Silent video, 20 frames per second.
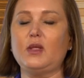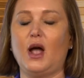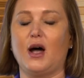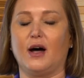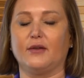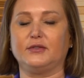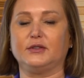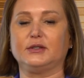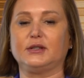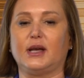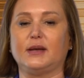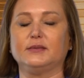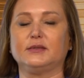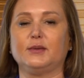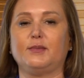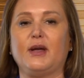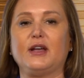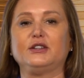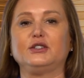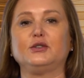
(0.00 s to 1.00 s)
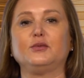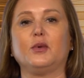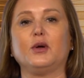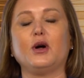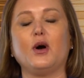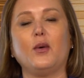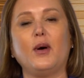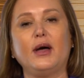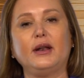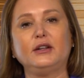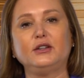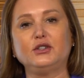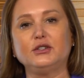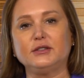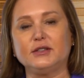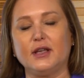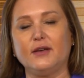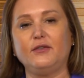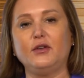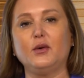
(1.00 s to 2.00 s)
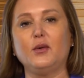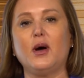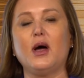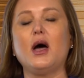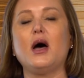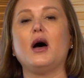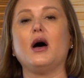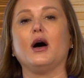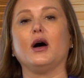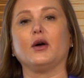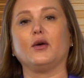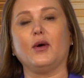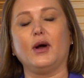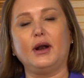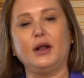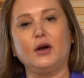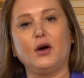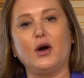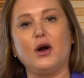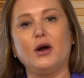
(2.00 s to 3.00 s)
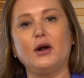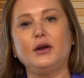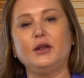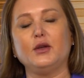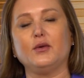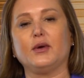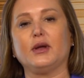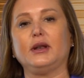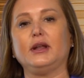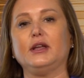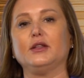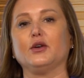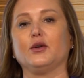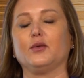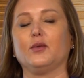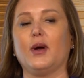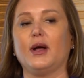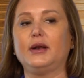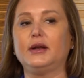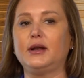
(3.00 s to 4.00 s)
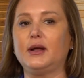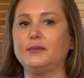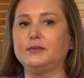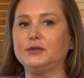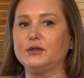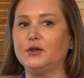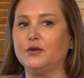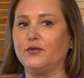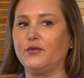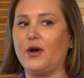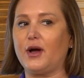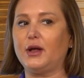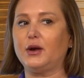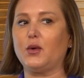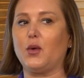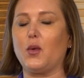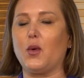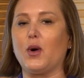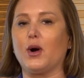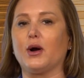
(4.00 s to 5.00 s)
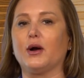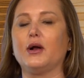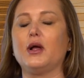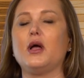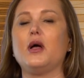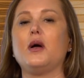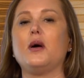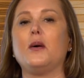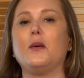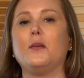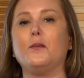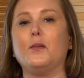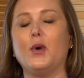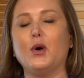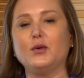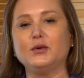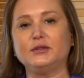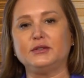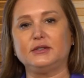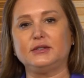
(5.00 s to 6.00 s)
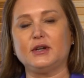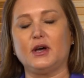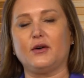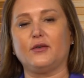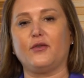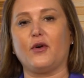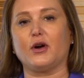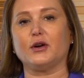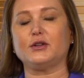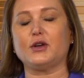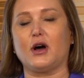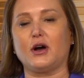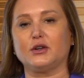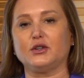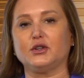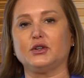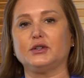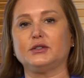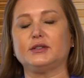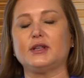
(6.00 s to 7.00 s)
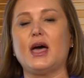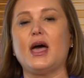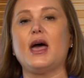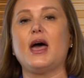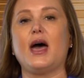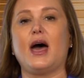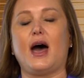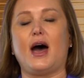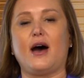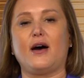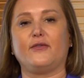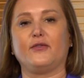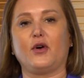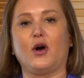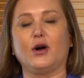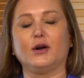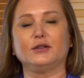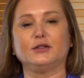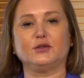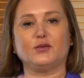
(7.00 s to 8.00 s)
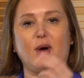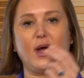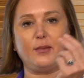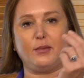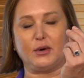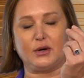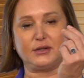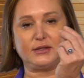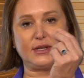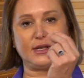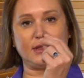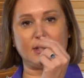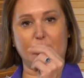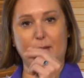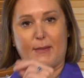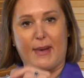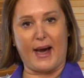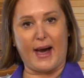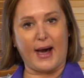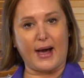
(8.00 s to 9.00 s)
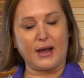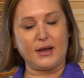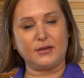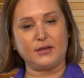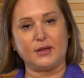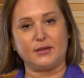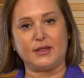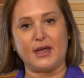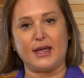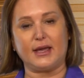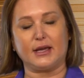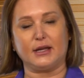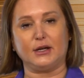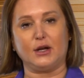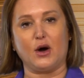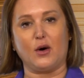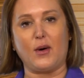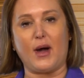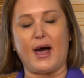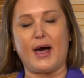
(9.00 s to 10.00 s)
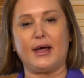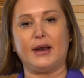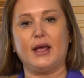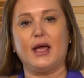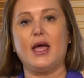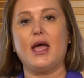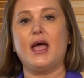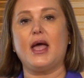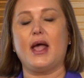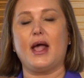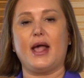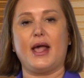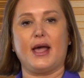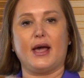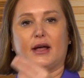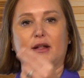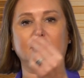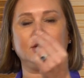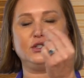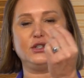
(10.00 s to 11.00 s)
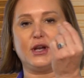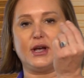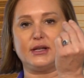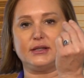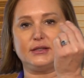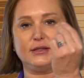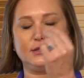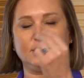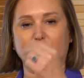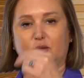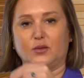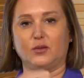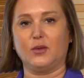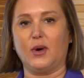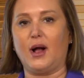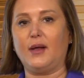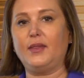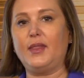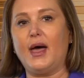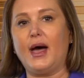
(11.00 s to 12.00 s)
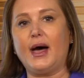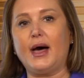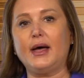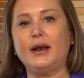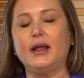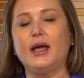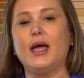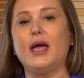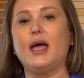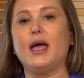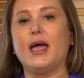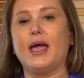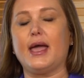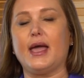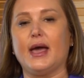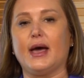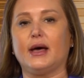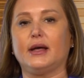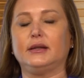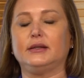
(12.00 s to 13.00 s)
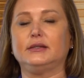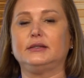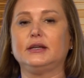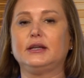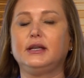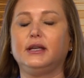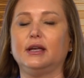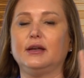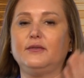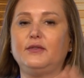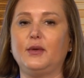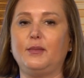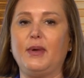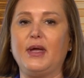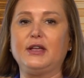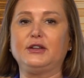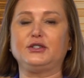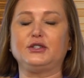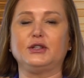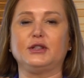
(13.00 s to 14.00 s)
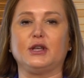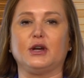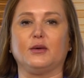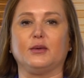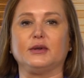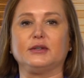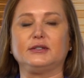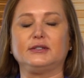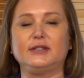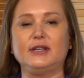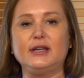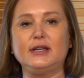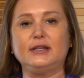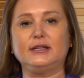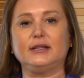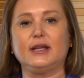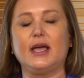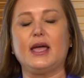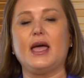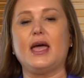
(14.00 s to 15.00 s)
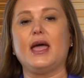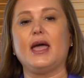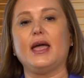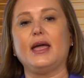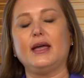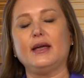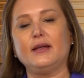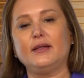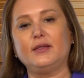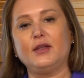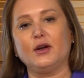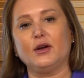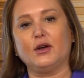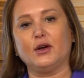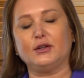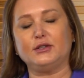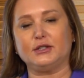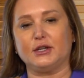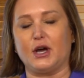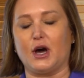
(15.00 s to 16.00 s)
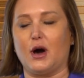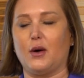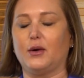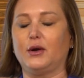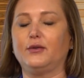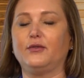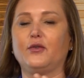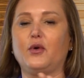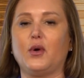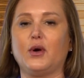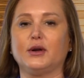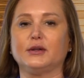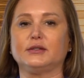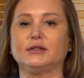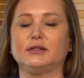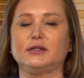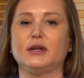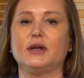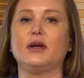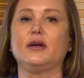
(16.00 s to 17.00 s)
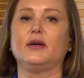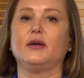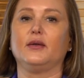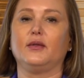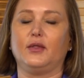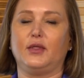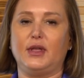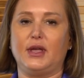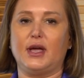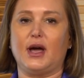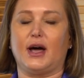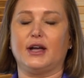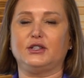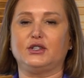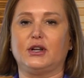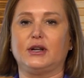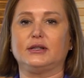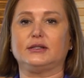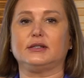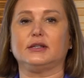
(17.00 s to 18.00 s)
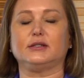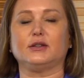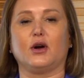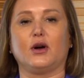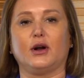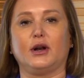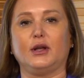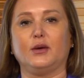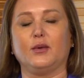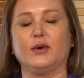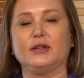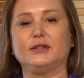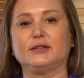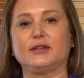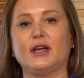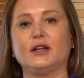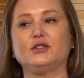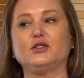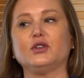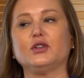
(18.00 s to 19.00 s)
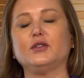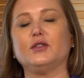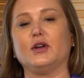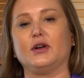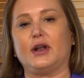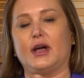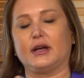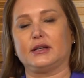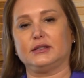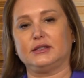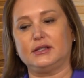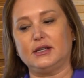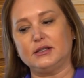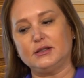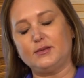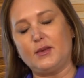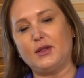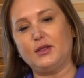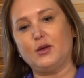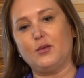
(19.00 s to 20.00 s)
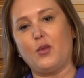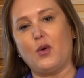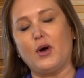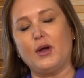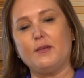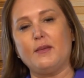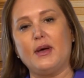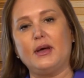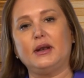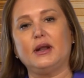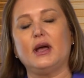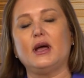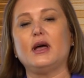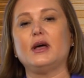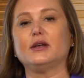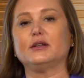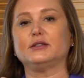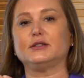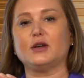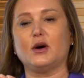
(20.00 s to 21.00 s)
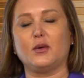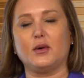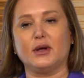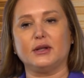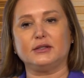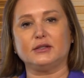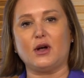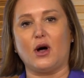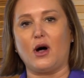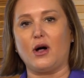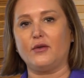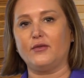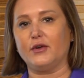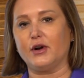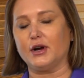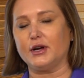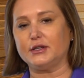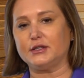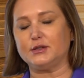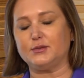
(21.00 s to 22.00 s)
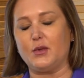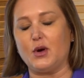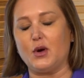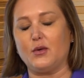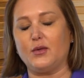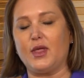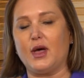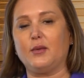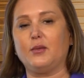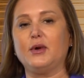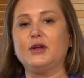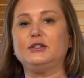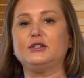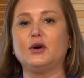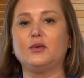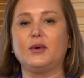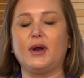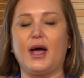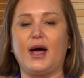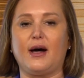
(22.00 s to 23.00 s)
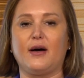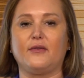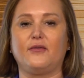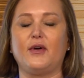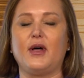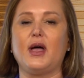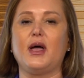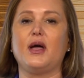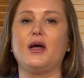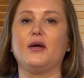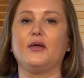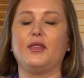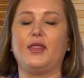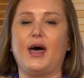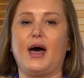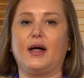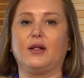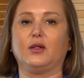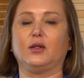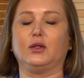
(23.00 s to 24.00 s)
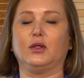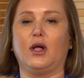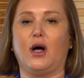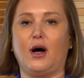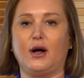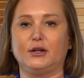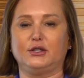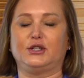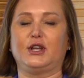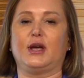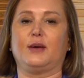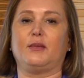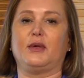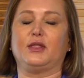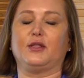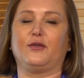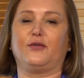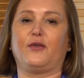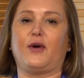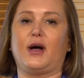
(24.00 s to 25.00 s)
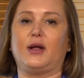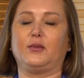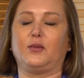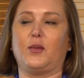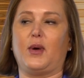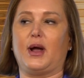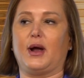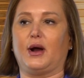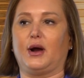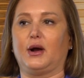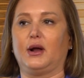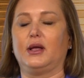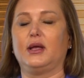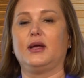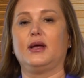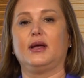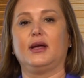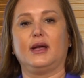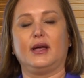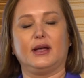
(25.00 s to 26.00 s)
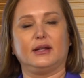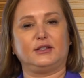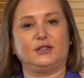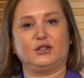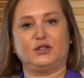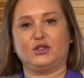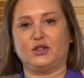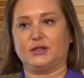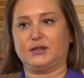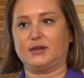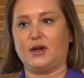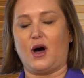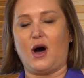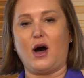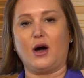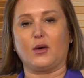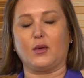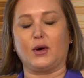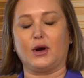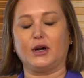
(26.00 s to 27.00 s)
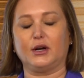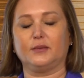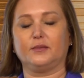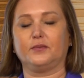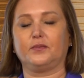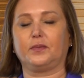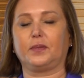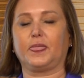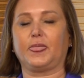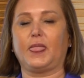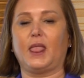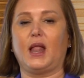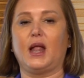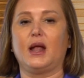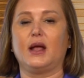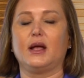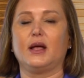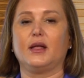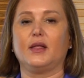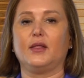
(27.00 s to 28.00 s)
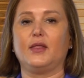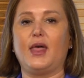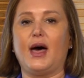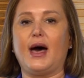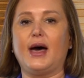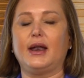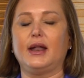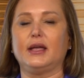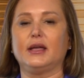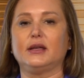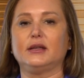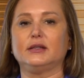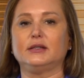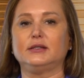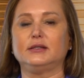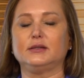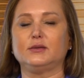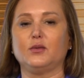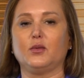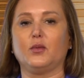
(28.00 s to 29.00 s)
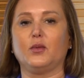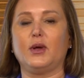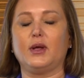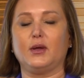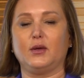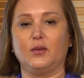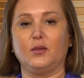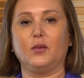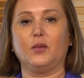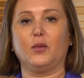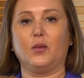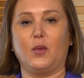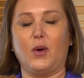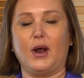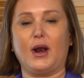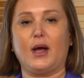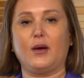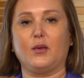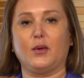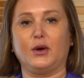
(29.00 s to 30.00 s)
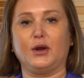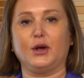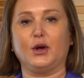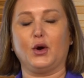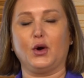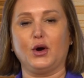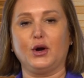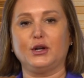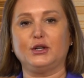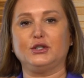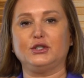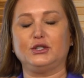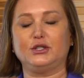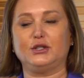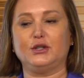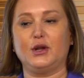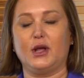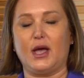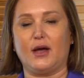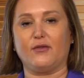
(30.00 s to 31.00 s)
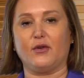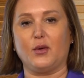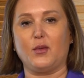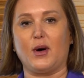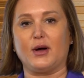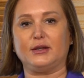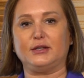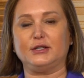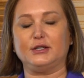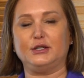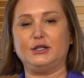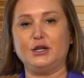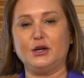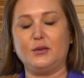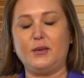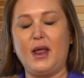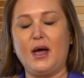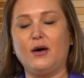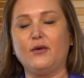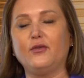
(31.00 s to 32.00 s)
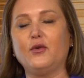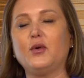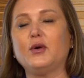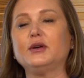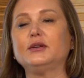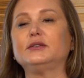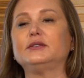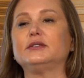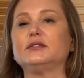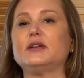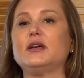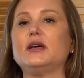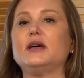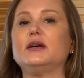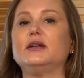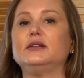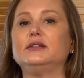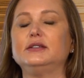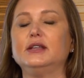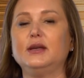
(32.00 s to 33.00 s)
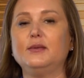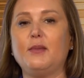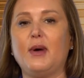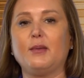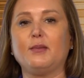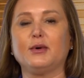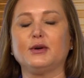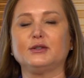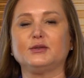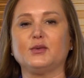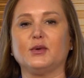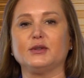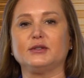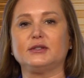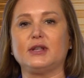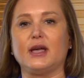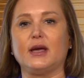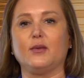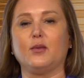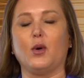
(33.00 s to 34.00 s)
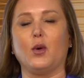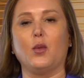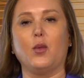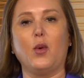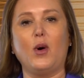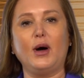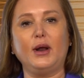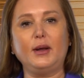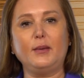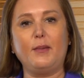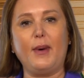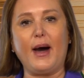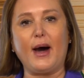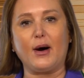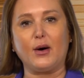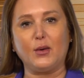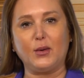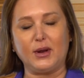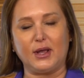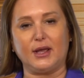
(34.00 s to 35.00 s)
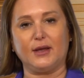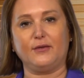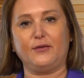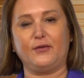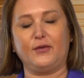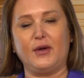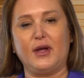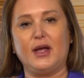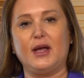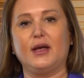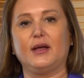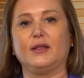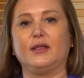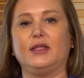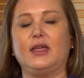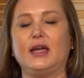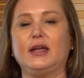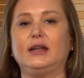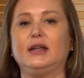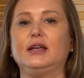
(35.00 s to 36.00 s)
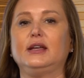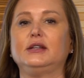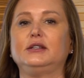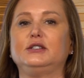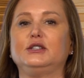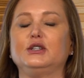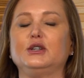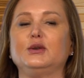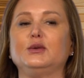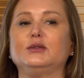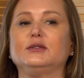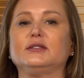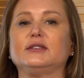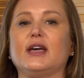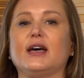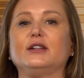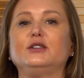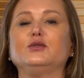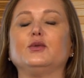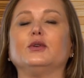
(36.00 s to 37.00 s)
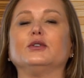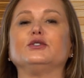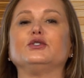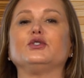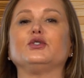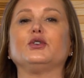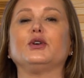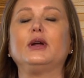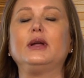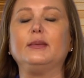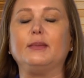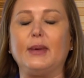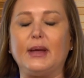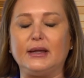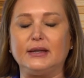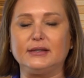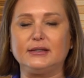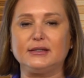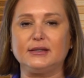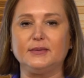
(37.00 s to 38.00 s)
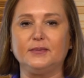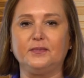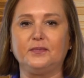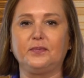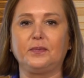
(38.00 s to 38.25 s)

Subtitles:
Oftentimes the patient will go ahead and just give you a credit card. You can either run it up to the front, or most of our doctors have card swipers in the back that they can go ahead and just run that and give the patient their receipt, and they're good to go. And of course, the hygienist has already rescheduled their next 6-month appointment, so it's all very smooth, and we don't have that log jam in the front where it's just awkward. That is what I would encourage everyone to do. Now, of course, team members will say, well, what about if they need to schedule treatment?